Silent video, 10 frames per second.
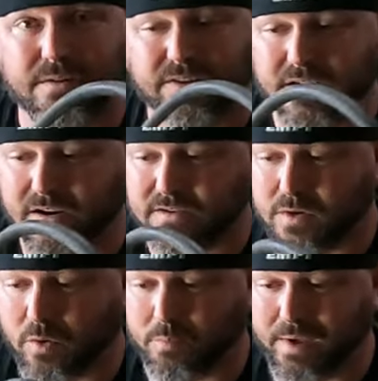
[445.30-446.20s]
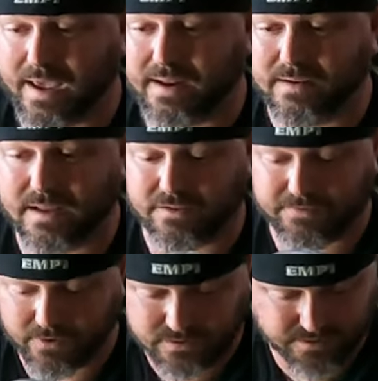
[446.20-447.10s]
them every year, total pain. Got
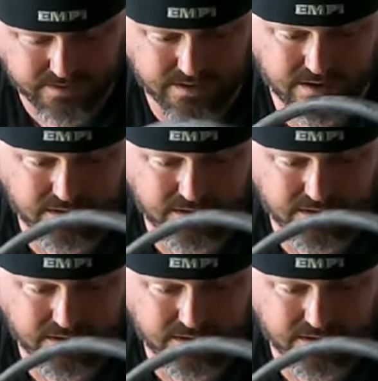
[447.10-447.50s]
the filter in